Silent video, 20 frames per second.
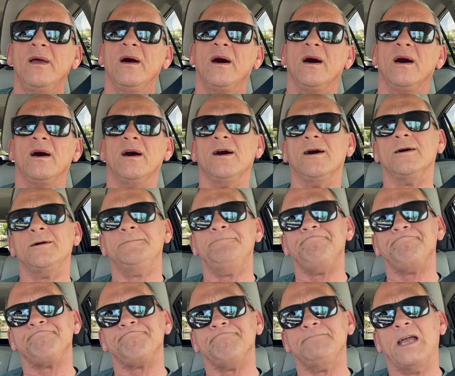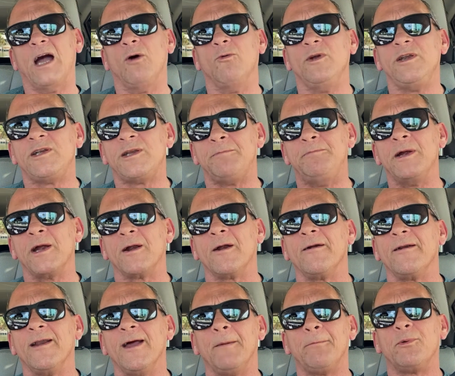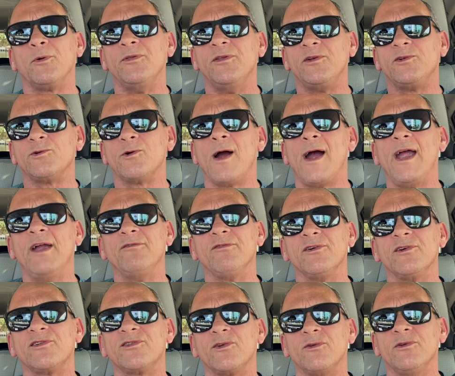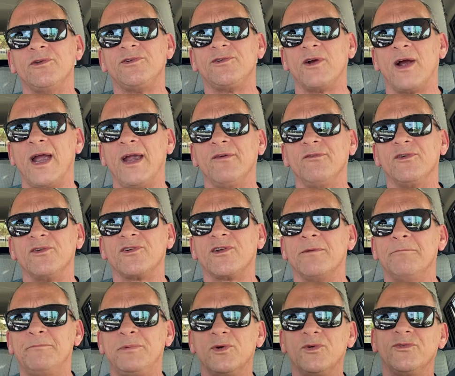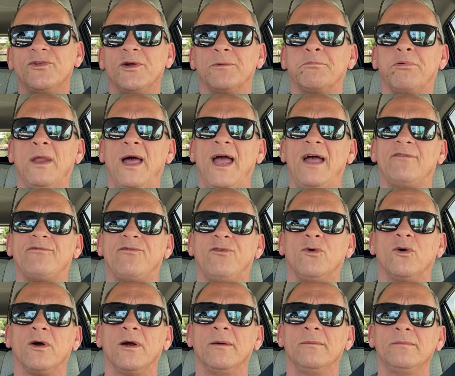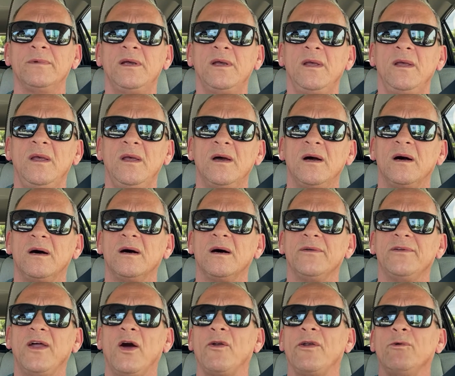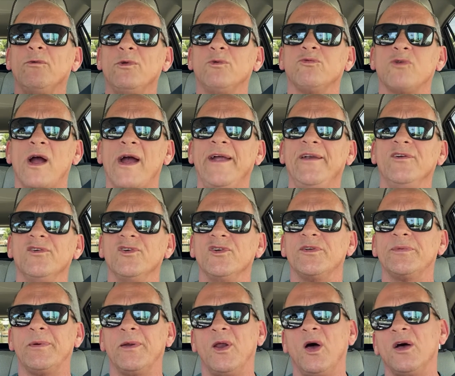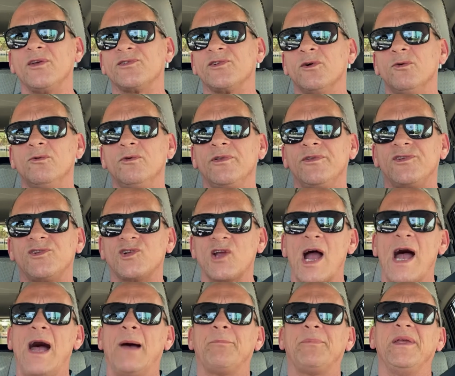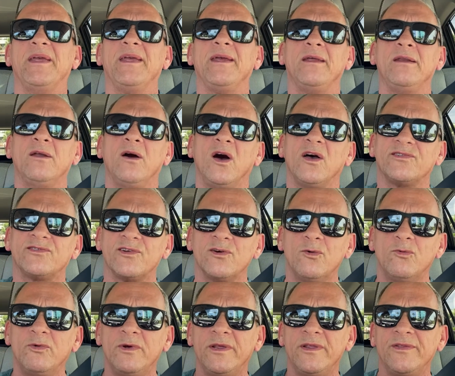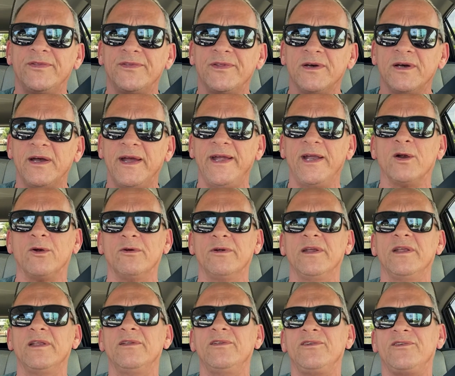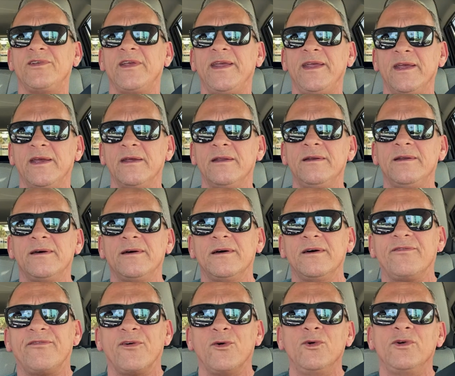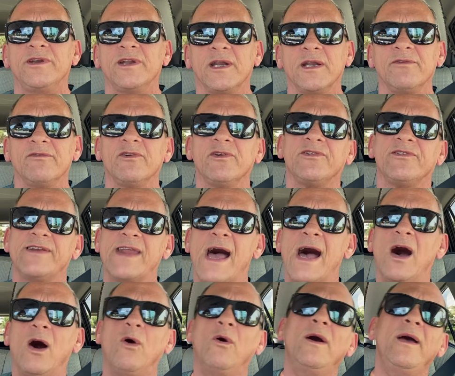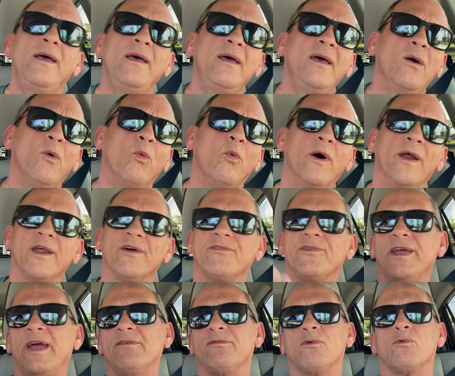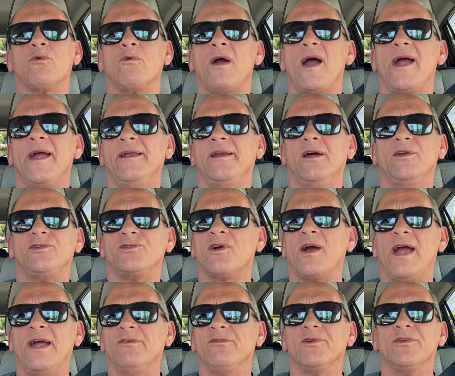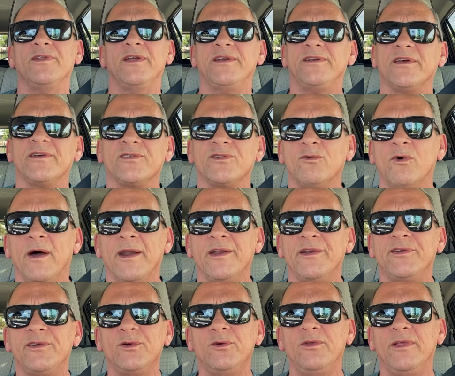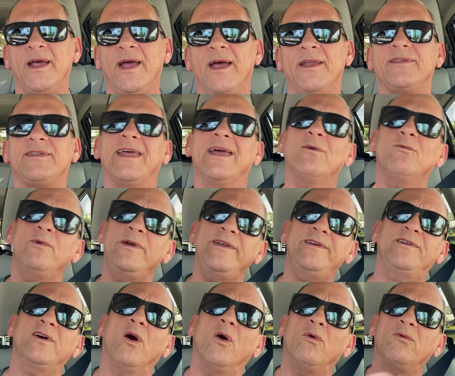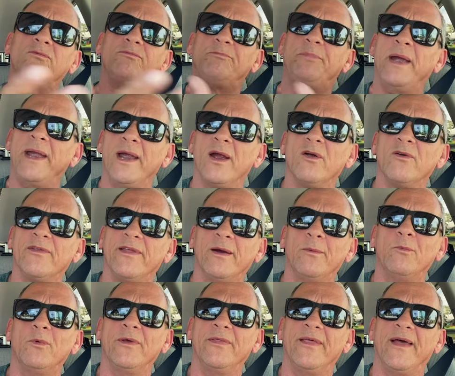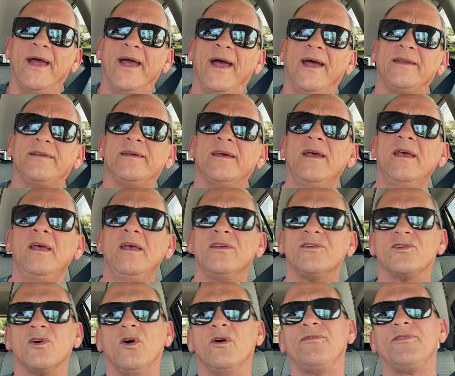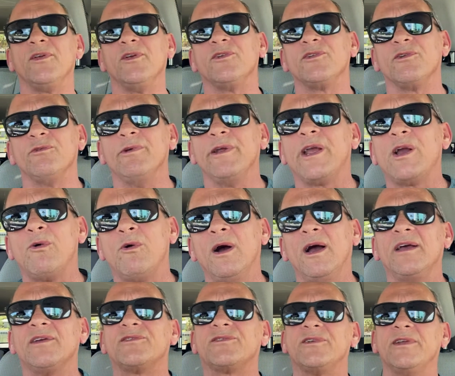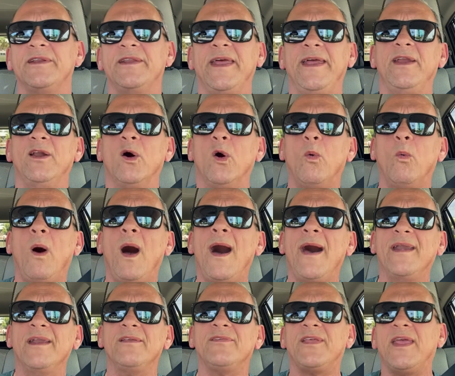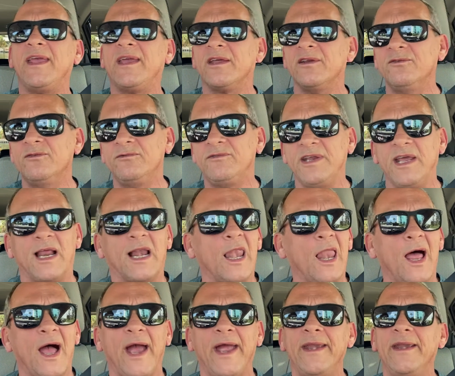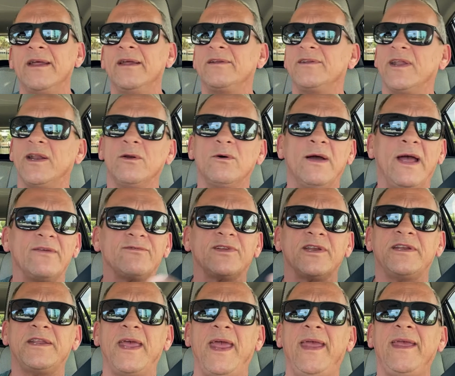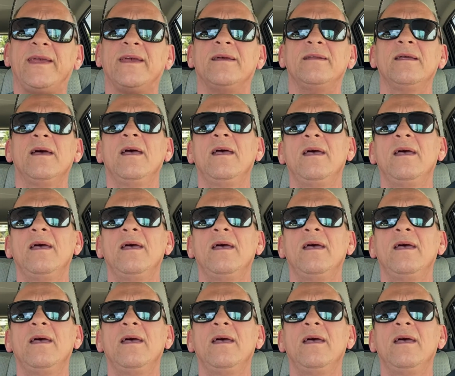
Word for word: Um, now we pair it up with the drivers so the drivers can build their platform uh, not only with riders, but also with shopping and also with uh, errands and uh, food delivers. Now, what if you have a ride, a driver that doesn't want to do that? Then we don't pair them with that. So if there's a request and they don't want it, they can decline it. They don't have to take it.